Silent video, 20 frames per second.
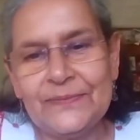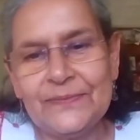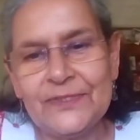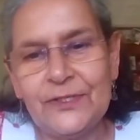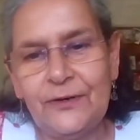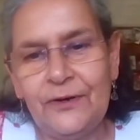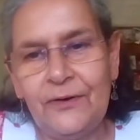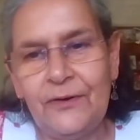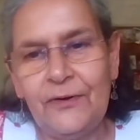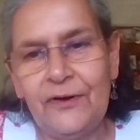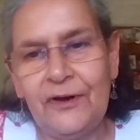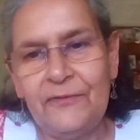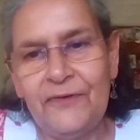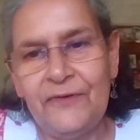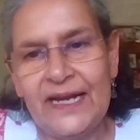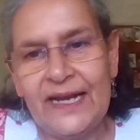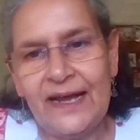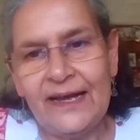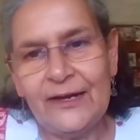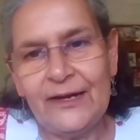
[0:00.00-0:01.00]
So
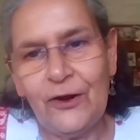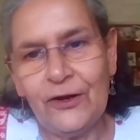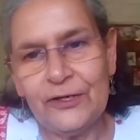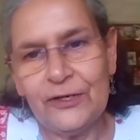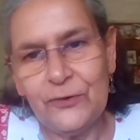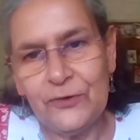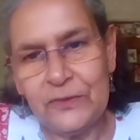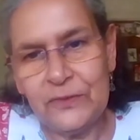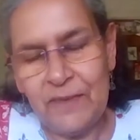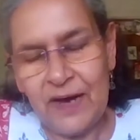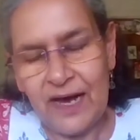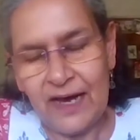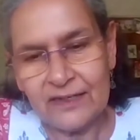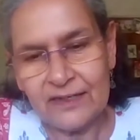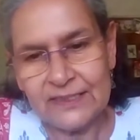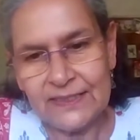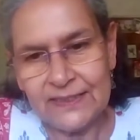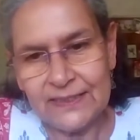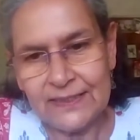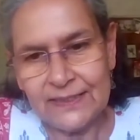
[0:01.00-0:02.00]
when I got good
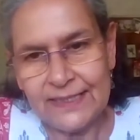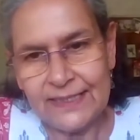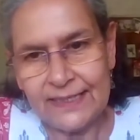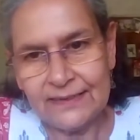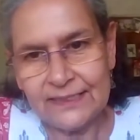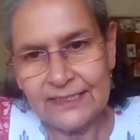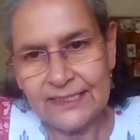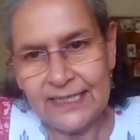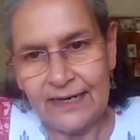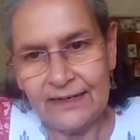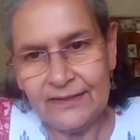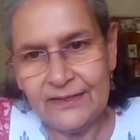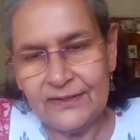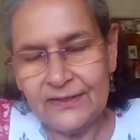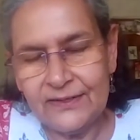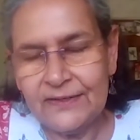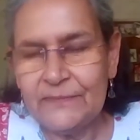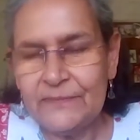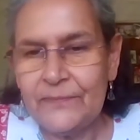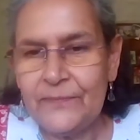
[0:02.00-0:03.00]
marks in the 10th
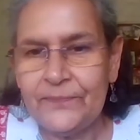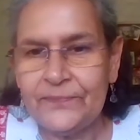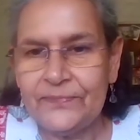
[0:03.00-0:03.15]
standard,